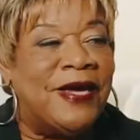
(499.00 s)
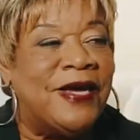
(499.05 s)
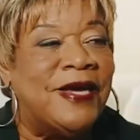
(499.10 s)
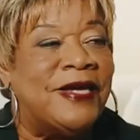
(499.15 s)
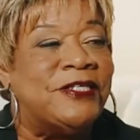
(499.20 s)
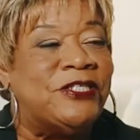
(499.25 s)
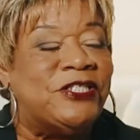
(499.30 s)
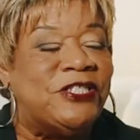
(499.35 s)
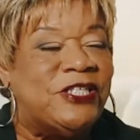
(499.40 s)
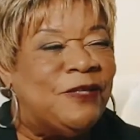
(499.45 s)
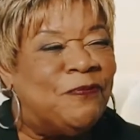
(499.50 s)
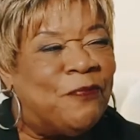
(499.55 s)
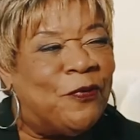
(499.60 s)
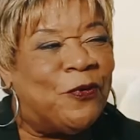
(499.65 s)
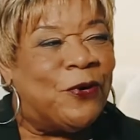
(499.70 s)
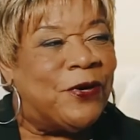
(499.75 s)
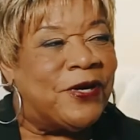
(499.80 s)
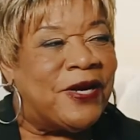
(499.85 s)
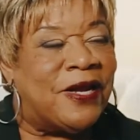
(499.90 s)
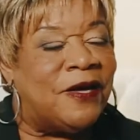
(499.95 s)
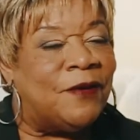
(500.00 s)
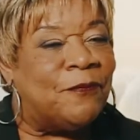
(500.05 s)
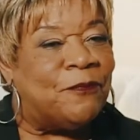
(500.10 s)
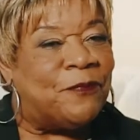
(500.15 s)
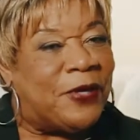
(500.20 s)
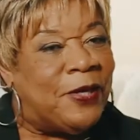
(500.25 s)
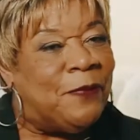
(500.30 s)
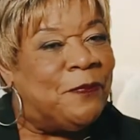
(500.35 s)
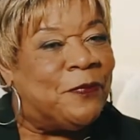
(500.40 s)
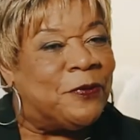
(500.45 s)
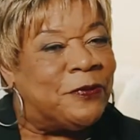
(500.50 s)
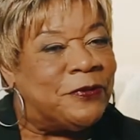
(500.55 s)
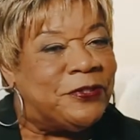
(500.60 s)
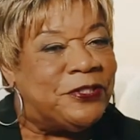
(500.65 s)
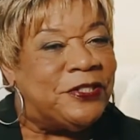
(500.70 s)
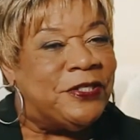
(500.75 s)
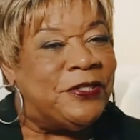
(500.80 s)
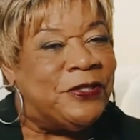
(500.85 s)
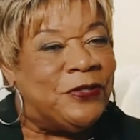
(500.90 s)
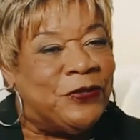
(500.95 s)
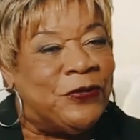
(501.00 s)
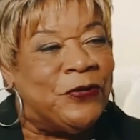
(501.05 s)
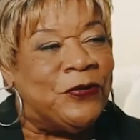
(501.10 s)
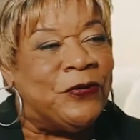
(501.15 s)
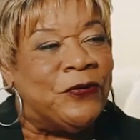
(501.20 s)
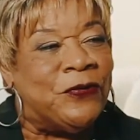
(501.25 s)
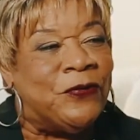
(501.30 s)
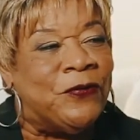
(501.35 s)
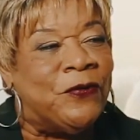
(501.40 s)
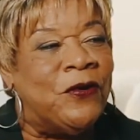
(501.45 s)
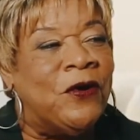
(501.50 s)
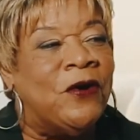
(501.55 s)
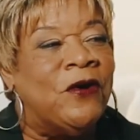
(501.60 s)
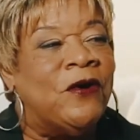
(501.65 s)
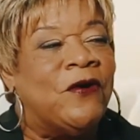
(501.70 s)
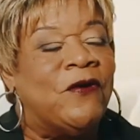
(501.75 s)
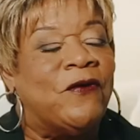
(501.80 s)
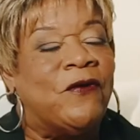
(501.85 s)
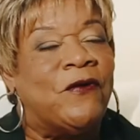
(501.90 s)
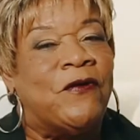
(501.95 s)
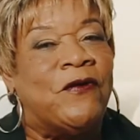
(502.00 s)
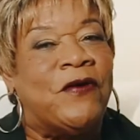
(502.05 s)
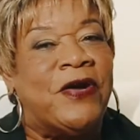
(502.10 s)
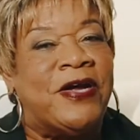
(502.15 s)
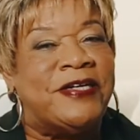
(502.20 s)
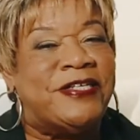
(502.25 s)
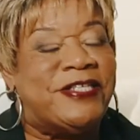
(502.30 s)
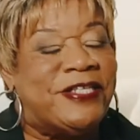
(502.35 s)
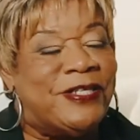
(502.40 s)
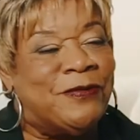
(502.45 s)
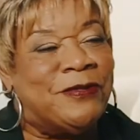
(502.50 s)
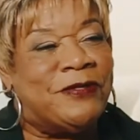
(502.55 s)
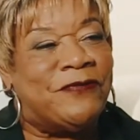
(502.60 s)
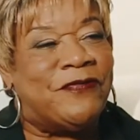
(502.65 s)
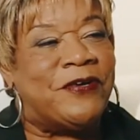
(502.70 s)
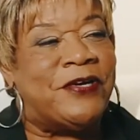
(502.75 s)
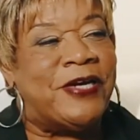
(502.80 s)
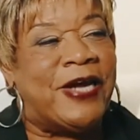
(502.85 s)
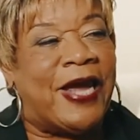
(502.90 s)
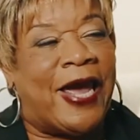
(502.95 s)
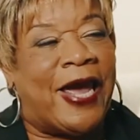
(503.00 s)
and she'd point out people she knew, or and she was very